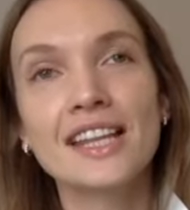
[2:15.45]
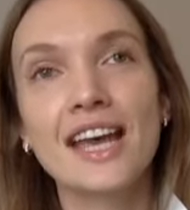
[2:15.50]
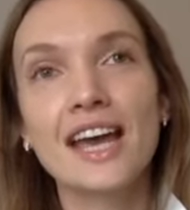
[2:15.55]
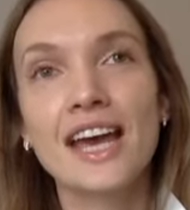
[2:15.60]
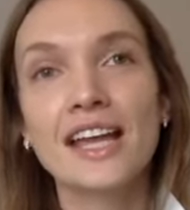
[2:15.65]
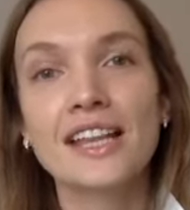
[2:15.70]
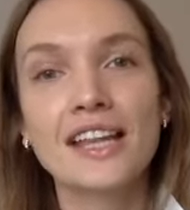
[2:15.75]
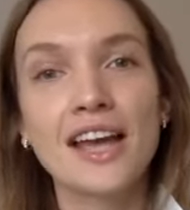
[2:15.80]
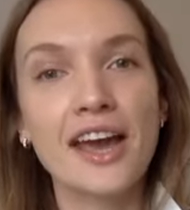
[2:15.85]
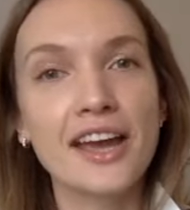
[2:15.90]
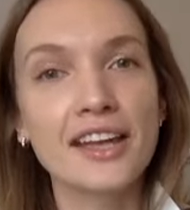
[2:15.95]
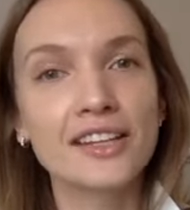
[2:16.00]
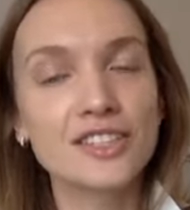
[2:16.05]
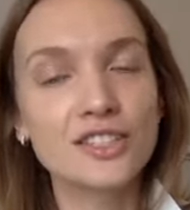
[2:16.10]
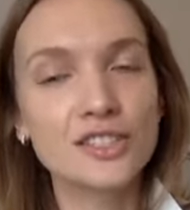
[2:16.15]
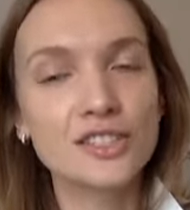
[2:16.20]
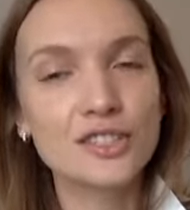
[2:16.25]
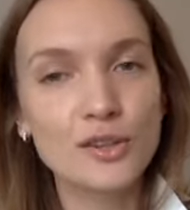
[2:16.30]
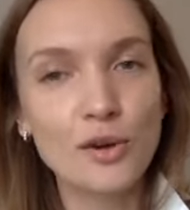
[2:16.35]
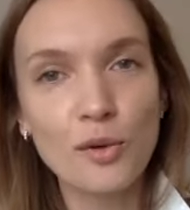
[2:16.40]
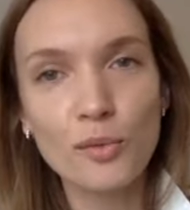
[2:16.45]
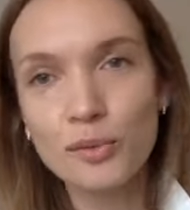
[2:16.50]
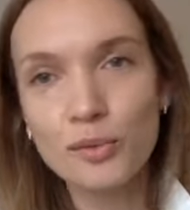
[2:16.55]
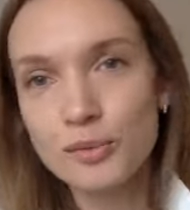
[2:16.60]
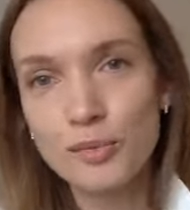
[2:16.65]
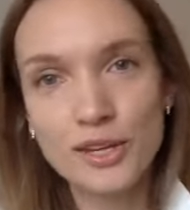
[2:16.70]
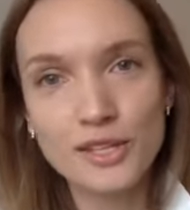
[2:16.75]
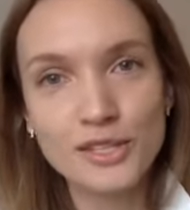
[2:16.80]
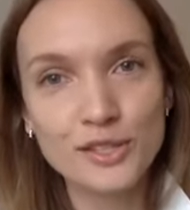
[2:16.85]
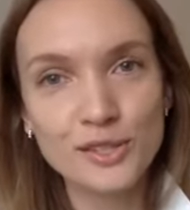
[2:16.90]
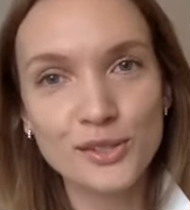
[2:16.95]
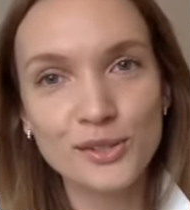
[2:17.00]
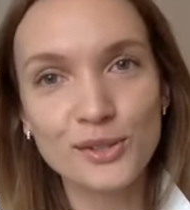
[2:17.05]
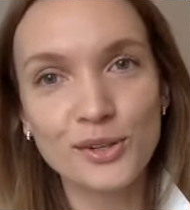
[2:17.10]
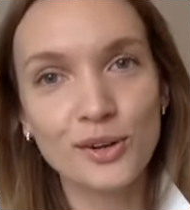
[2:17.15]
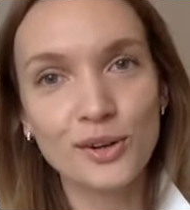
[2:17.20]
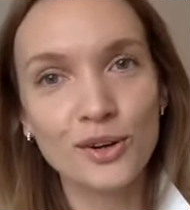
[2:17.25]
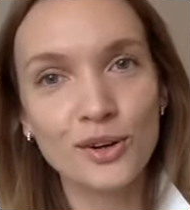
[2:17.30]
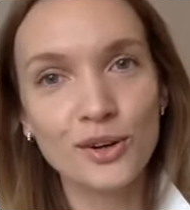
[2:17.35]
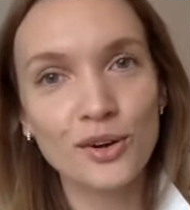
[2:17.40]
And I just opened my
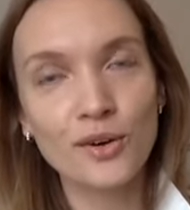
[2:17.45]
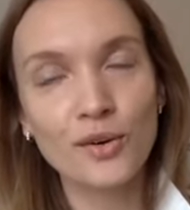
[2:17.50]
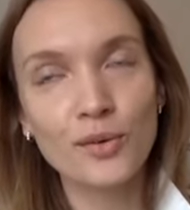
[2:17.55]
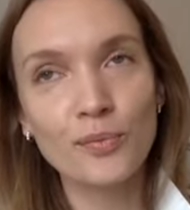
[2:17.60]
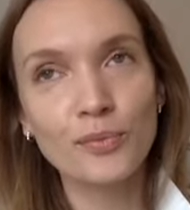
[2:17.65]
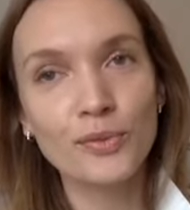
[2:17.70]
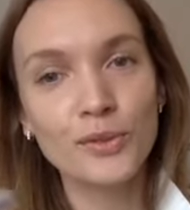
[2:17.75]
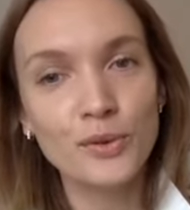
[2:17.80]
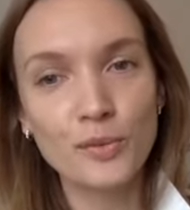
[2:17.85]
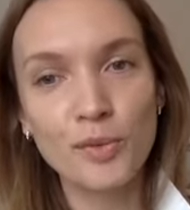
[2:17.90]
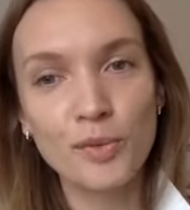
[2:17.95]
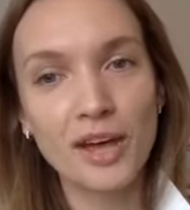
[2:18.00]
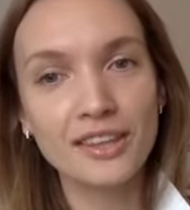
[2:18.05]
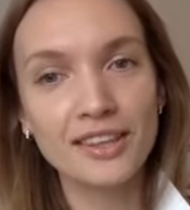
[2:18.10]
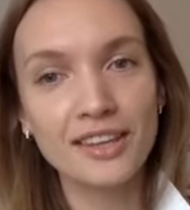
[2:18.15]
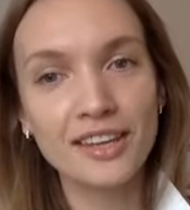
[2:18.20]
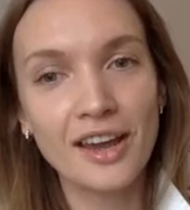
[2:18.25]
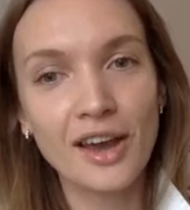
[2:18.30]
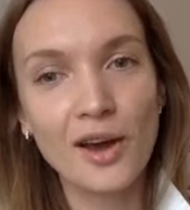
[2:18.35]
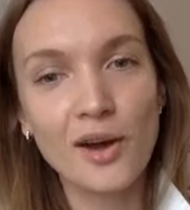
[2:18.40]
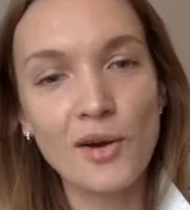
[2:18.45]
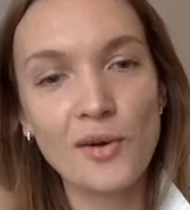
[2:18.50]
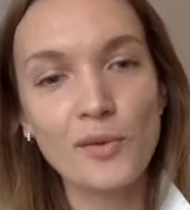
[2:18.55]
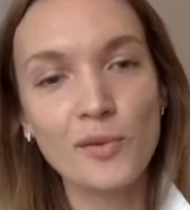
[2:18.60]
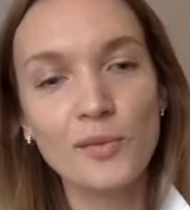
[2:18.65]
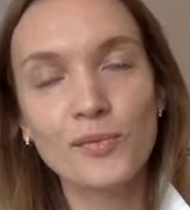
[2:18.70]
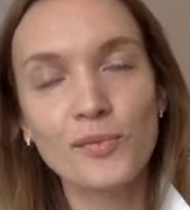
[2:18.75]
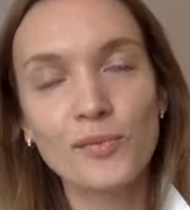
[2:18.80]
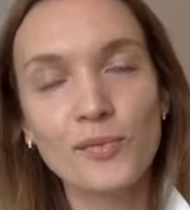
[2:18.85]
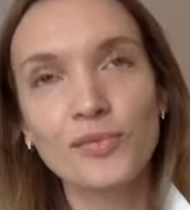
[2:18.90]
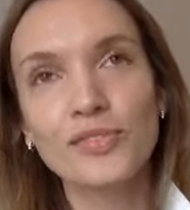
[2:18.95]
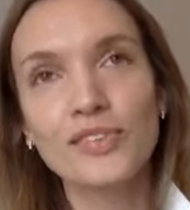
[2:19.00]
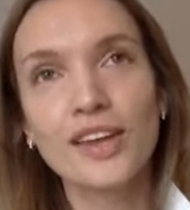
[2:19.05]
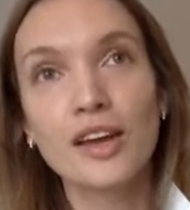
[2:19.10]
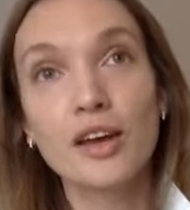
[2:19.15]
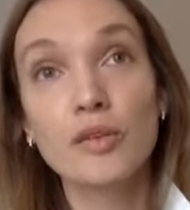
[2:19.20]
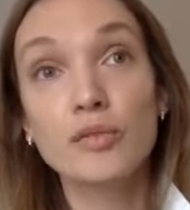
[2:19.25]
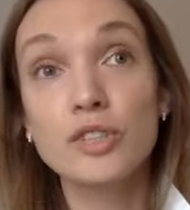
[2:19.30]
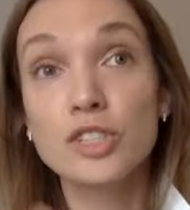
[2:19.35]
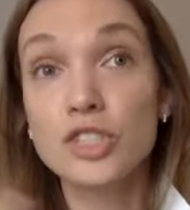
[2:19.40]
studio 2 months ago,
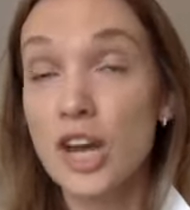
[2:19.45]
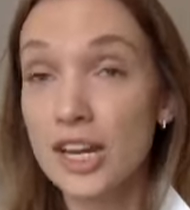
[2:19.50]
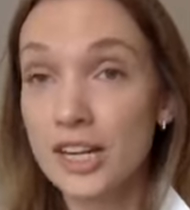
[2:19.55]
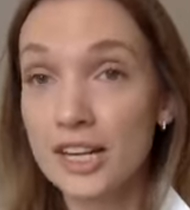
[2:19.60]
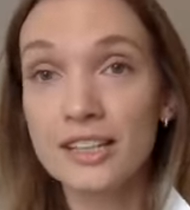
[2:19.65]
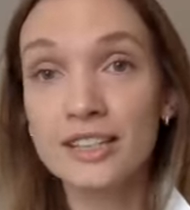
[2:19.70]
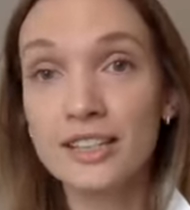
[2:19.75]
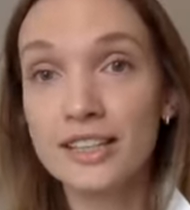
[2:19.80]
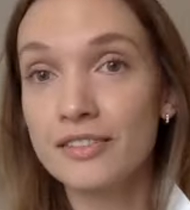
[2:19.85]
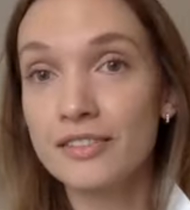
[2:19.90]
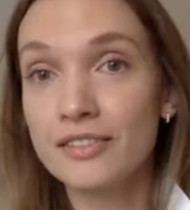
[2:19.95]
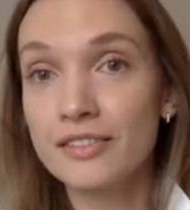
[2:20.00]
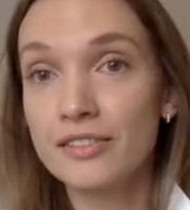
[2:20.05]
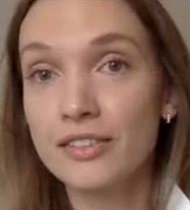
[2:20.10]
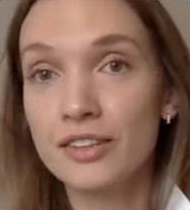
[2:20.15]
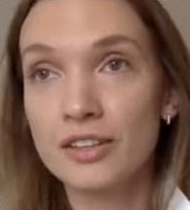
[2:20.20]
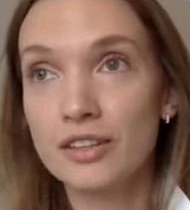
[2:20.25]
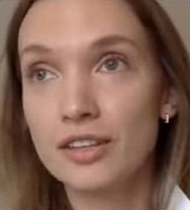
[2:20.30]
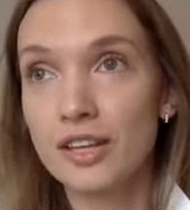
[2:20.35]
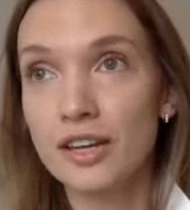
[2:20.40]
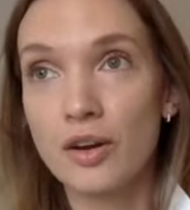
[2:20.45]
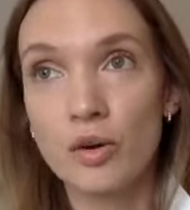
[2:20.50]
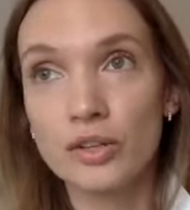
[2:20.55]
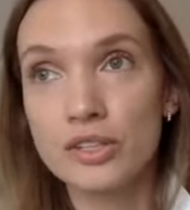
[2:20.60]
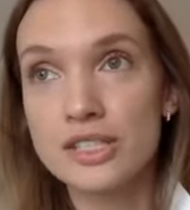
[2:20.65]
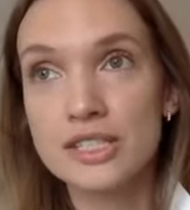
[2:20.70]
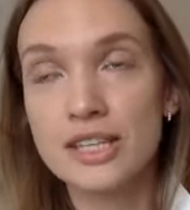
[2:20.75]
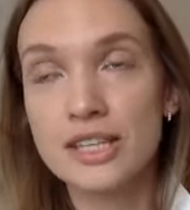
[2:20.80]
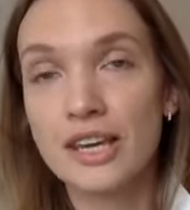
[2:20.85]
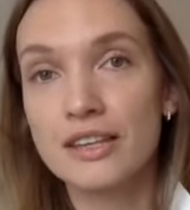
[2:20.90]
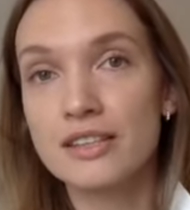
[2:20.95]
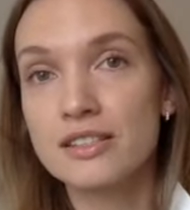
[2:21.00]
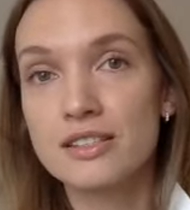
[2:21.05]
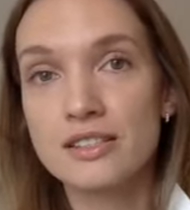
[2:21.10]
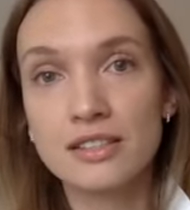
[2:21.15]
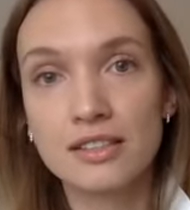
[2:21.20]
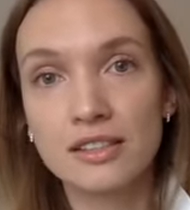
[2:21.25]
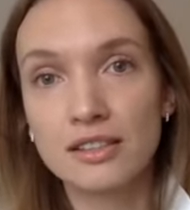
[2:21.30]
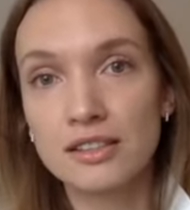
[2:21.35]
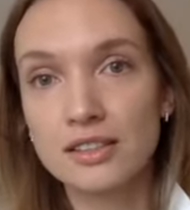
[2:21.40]
which I didn't even like honestly
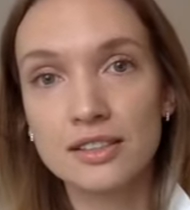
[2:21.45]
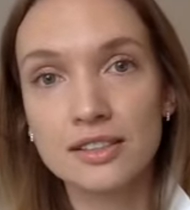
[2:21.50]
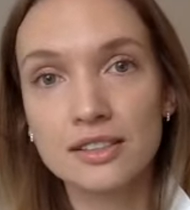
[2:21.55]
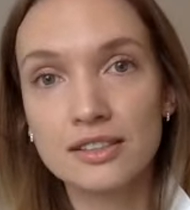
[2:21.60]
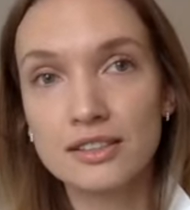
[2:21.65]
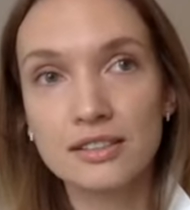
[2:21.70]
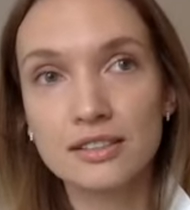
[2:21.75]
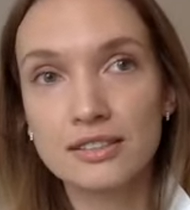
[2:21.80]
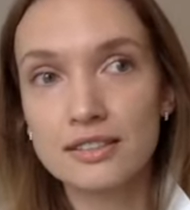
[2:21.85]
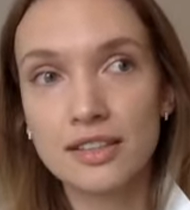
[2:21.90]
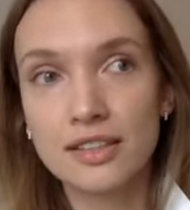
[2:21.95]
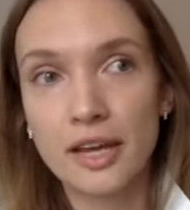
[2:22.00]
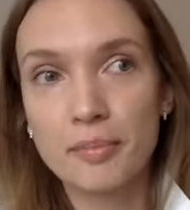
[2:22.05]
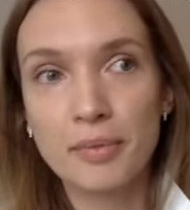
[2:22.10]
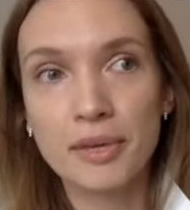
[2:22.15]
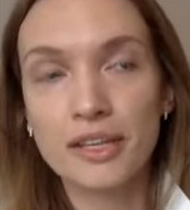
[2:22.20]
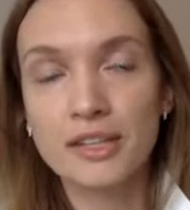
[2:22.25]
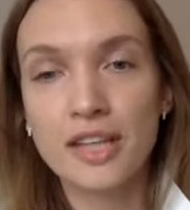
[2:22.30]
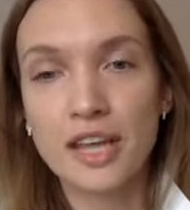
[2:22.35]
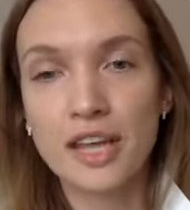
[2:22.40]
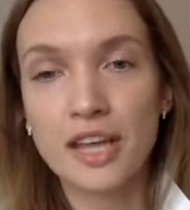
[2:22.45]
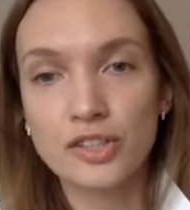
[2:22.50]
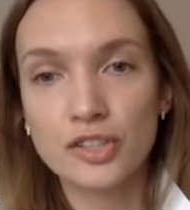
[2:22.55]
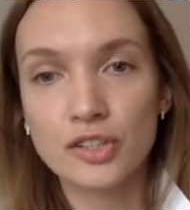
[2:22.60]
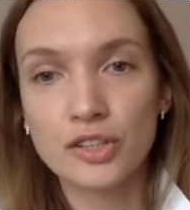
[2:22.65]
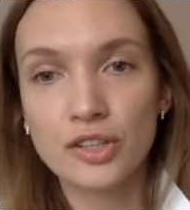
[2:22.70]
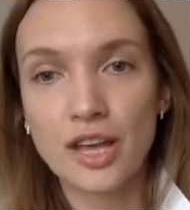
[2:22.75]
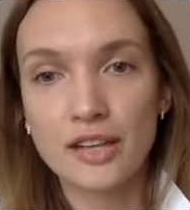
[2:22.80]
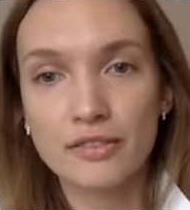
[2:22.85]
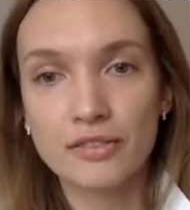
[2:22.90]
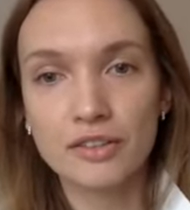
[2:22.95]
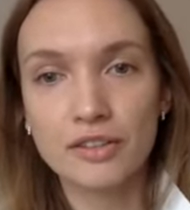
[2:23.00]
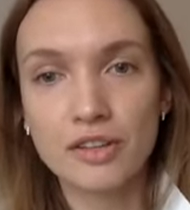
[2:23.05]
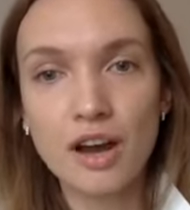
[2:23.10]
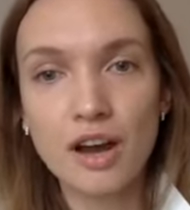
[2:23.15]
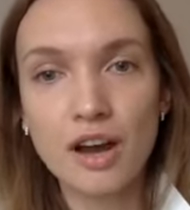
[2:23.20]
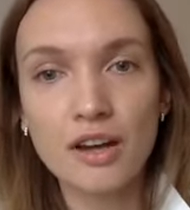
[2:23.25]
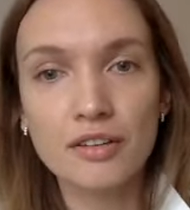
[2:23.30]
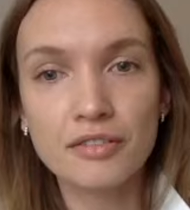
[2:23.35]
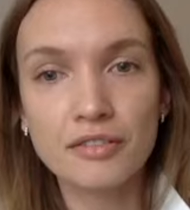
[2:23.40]
considered like being natural light
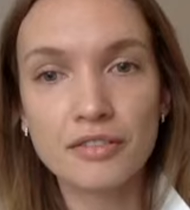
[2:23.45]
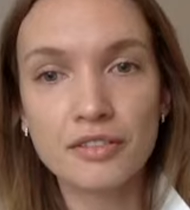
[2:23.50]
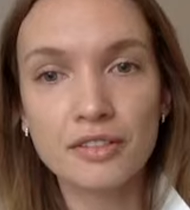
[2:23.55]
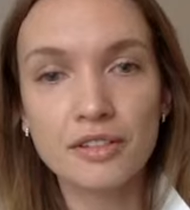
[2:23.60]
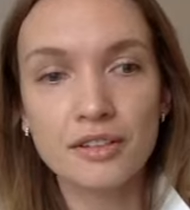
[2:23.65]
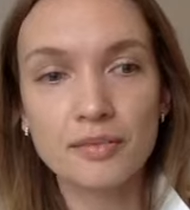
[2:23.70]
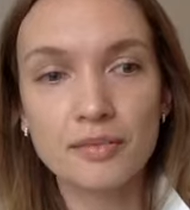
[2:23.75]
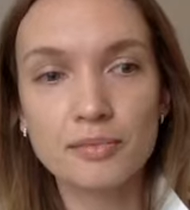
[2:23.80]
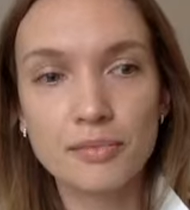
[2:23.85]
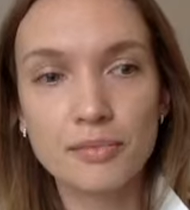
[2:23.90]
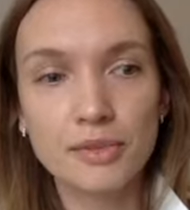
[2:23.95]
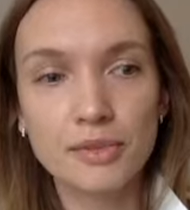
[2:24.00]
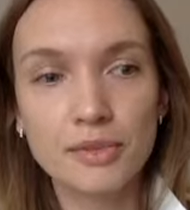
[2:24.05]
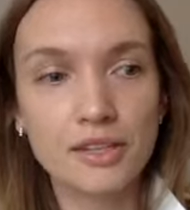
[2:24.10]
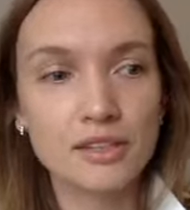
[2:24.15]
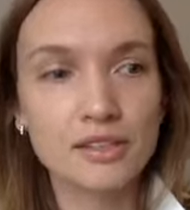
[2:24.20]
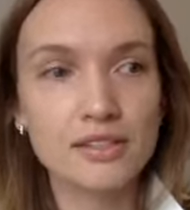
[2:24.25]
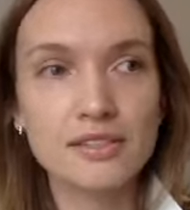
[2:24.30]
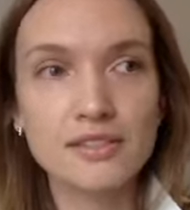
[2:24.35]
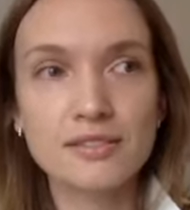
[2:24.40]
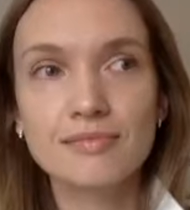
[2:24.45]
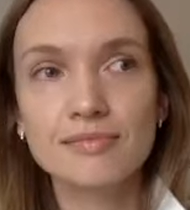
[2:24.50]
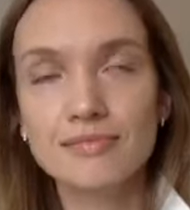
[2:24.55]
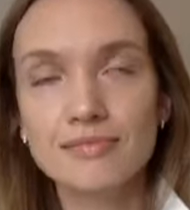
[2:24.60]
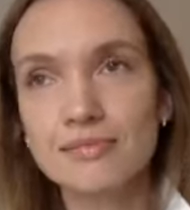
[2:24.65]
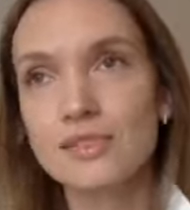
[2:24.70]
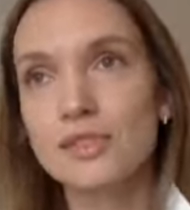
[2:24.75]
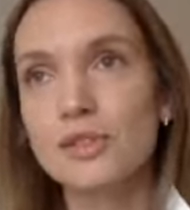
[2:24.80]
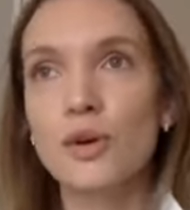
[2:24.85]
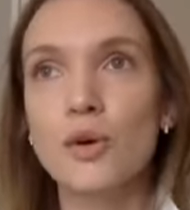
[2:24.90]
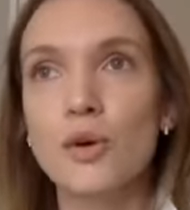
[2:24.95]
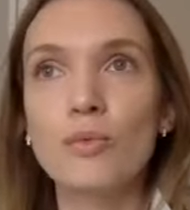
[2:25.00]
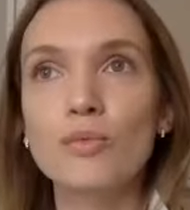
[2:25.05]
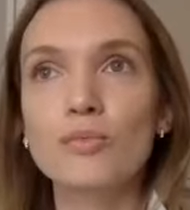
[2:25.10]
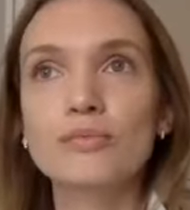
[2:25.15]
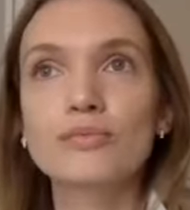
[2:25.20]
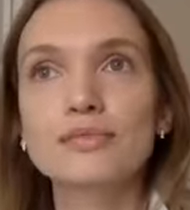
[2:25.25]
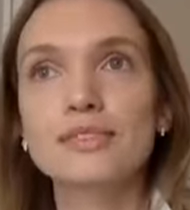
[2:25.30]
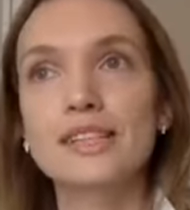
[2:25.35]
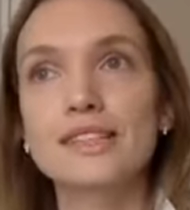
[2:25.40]
photographer because,
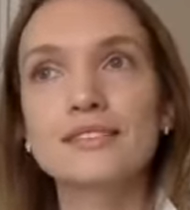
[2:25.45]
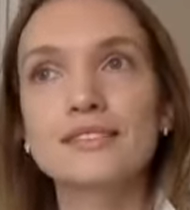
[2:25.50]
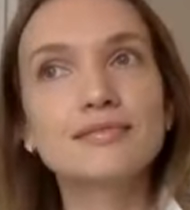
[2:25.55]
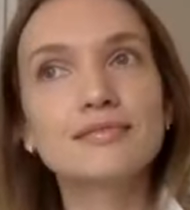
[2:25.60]
like